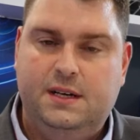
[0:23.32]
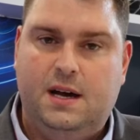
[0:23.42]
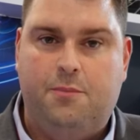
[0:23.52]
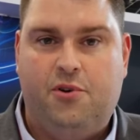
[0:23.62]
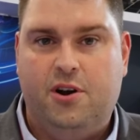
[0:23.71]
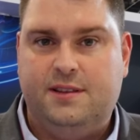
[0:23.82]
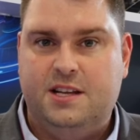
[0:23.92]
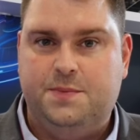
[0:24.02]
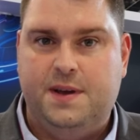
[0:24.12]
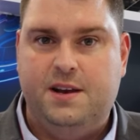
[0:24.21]
a product
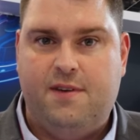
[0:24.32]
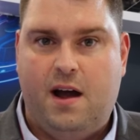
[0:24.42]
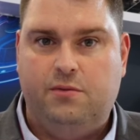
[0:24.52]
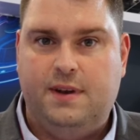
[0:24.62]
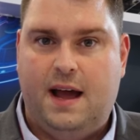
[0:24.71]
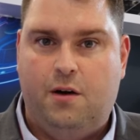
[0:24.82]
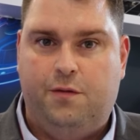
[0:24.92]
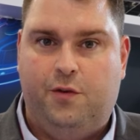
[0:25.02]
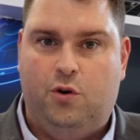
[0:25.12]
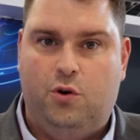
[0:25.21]
that's been around now
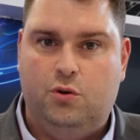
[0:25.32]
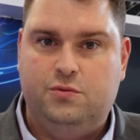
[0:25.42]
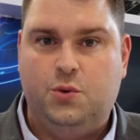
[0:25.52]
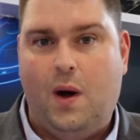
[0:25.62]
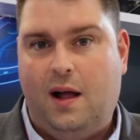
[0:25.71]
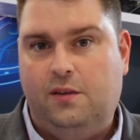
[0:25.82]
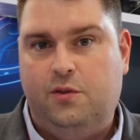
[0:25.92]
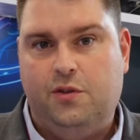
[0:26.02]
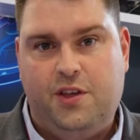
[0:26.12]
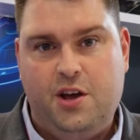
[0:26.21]
for 12
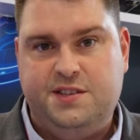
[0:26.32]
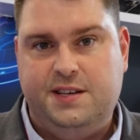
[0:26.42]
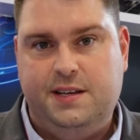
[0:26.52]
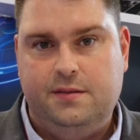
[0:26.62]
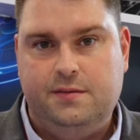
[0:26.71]
or 13